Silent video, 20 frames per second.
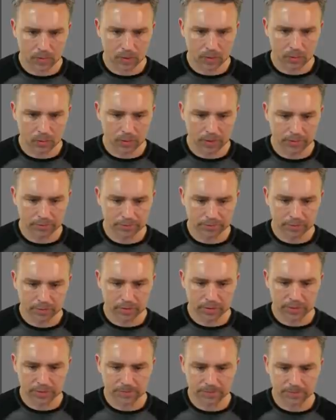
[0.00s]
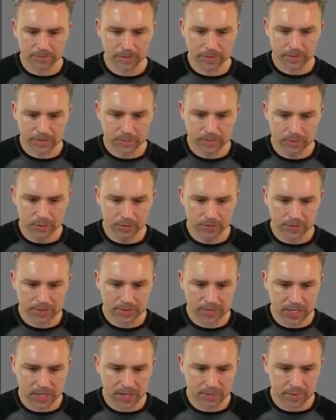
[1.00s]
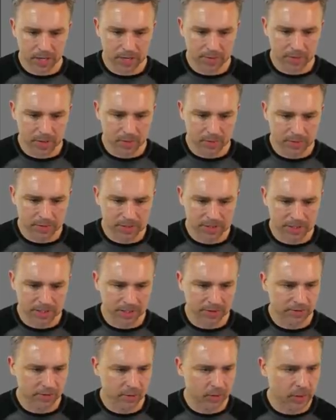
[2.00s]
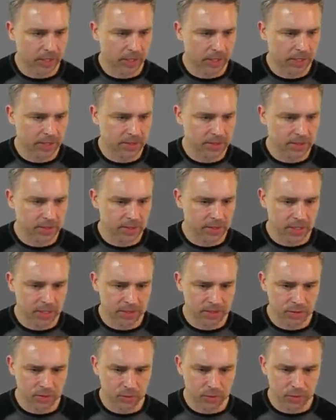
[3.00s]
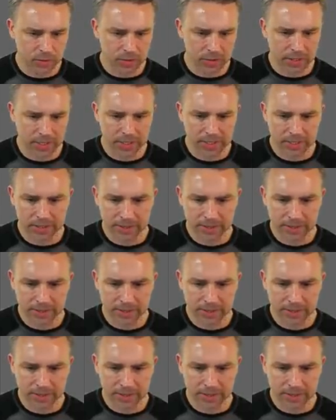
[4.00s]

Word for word: Wait for it. Let's move this up. I'm almost done, everybody. Not to worry.